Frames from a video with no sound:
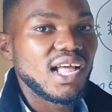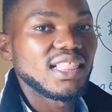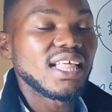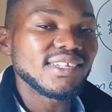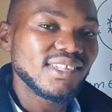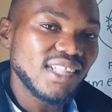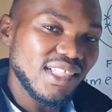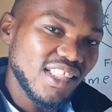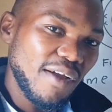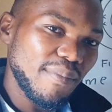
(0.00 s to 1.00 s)
That
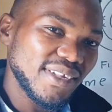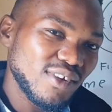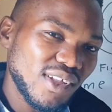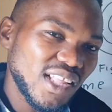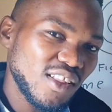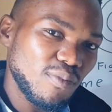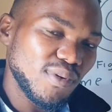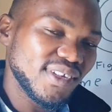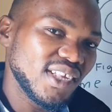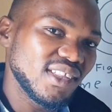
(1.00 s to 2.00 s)
number is the one that
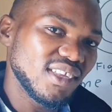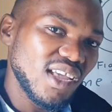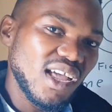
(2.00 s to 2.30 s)
represents